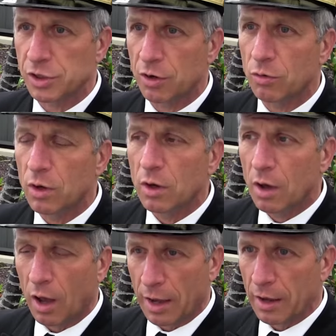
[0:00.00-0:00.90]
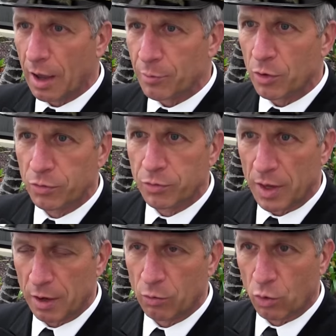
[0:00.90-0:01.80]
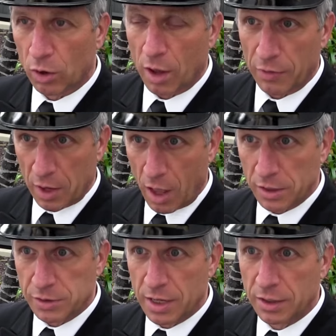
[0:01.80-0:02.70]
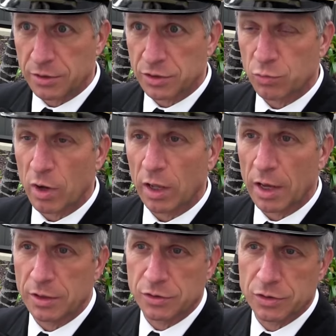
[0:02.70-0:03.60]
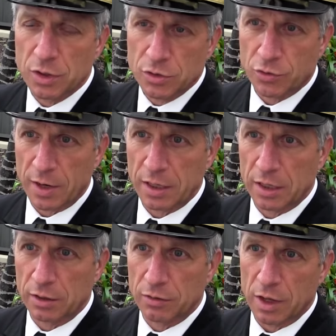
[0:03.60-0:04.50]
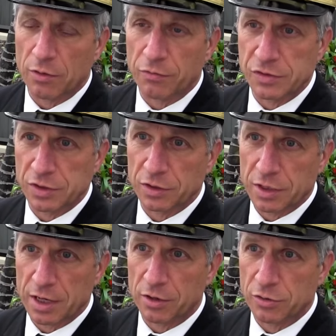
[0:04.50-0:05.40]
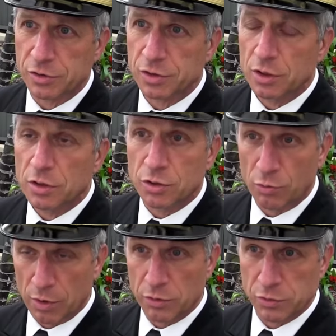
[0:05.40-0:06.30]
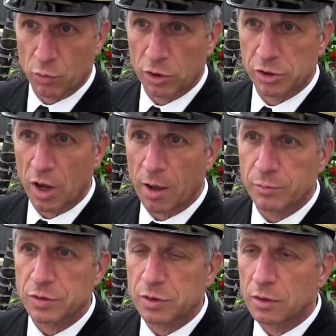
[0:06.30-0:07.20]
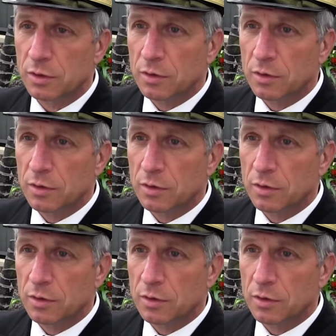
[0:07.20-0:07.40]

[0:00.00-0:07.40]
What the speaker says: So I both work on the content as well as training the other facilitators to run those workshops.